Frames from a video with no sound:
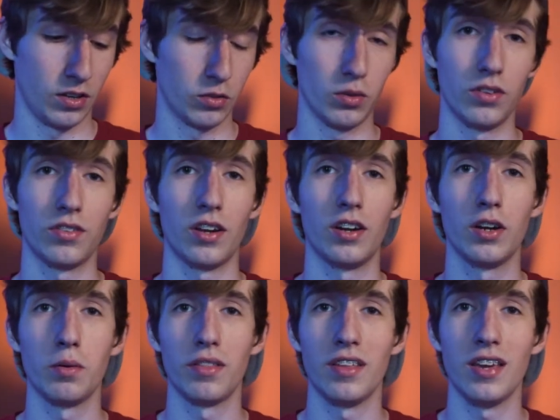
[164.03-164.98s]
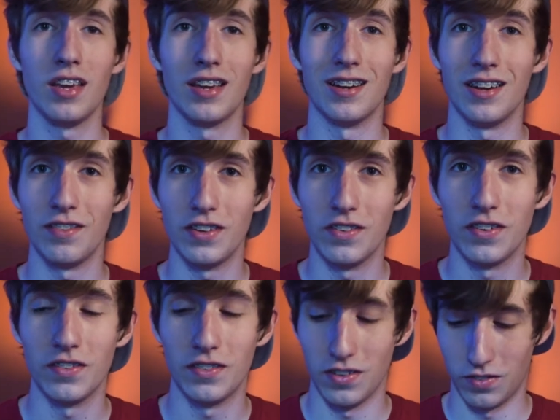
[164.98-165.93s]
so I decided to go with the nifty
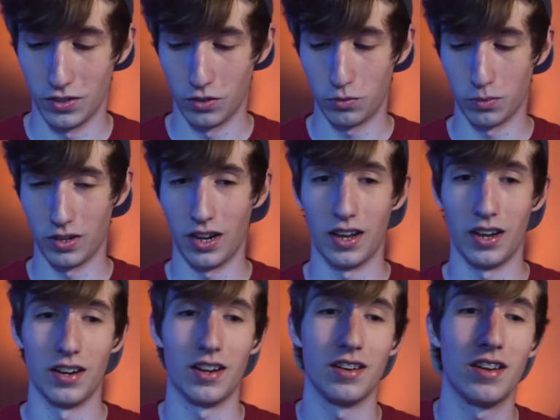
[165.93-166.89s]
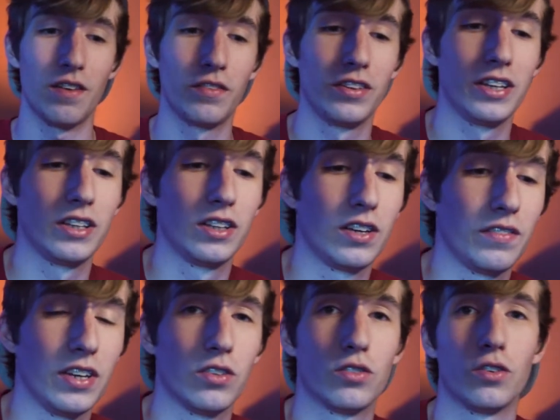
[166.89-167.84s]
50 for this one, and definitely
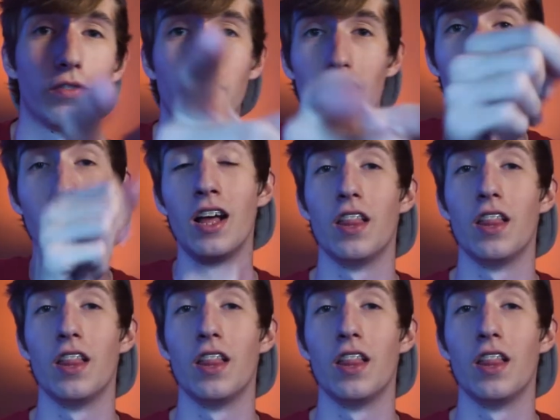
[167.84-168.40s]
loving it so far.